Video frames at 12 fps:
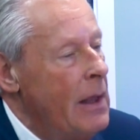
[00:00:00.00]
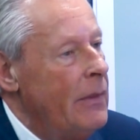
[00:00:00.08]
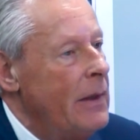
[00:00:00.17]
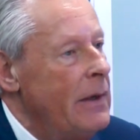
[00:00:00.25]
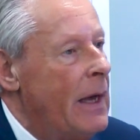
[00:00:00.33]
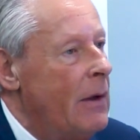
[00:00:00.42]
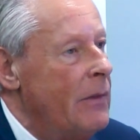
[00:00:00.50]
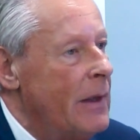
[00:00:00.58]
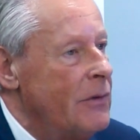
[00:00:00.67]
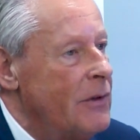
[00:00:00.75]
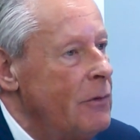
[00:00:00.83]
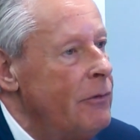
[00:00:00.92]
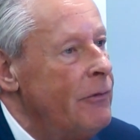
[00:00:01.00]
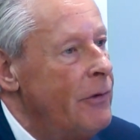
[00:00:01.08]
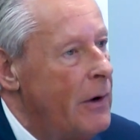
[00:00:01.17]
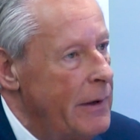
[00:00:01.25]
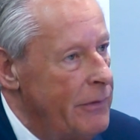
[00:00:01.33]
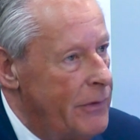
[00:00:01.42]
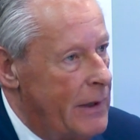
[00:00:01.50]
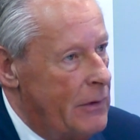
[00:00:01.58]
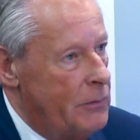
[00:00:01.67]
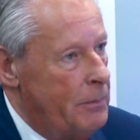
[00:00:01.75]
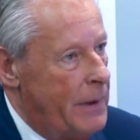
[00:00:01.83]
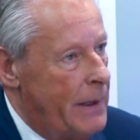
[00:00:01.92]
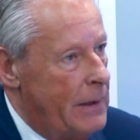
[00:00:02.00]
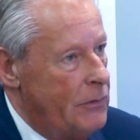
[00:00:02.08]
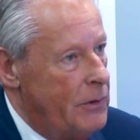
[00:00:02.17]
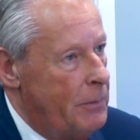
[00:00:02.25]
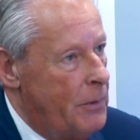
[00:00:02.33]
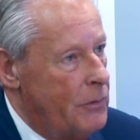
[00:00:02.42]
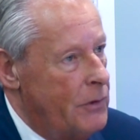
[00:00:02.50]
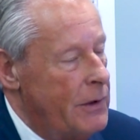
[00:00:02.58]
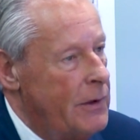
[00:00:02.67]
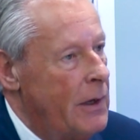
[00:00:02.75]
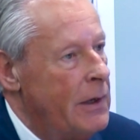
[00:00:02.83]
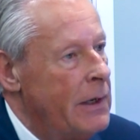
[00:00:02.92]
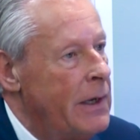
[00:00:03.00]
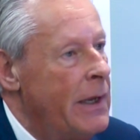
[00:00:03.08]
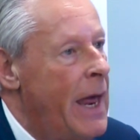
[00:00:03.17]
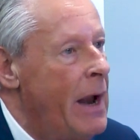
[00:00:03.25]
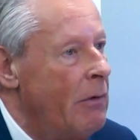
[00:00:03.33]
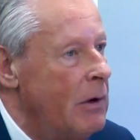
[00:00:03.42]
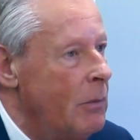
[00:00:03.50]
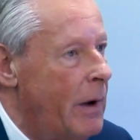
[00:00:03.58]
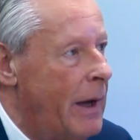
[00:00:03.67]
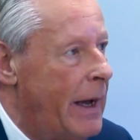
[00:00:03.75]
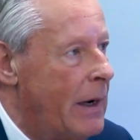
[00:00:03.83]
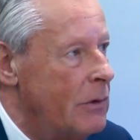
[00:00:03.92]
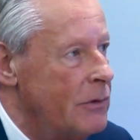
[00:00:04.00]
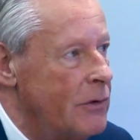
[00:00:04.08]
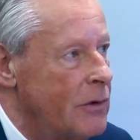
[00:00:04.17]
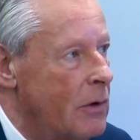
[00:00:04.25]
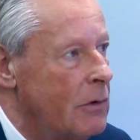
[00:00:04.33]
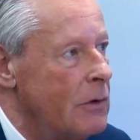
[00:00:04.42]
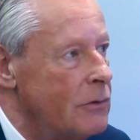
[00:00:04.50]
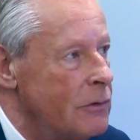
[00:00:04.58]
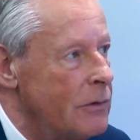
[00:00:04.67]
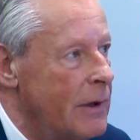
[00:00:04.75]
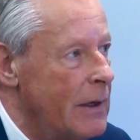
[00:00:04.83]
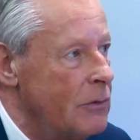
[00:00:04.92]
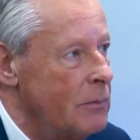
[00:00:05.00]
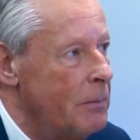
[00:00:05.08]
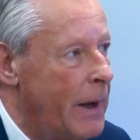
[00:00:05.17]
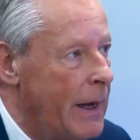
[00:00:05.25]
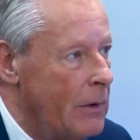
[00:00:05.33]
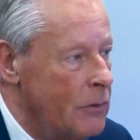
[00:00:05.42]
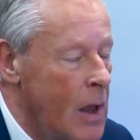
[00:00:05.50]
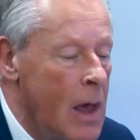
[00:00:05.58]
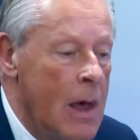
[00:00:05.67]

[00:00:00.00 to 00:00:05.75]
but now that's still £5,000 deposit, and in an area where houses are £100,000,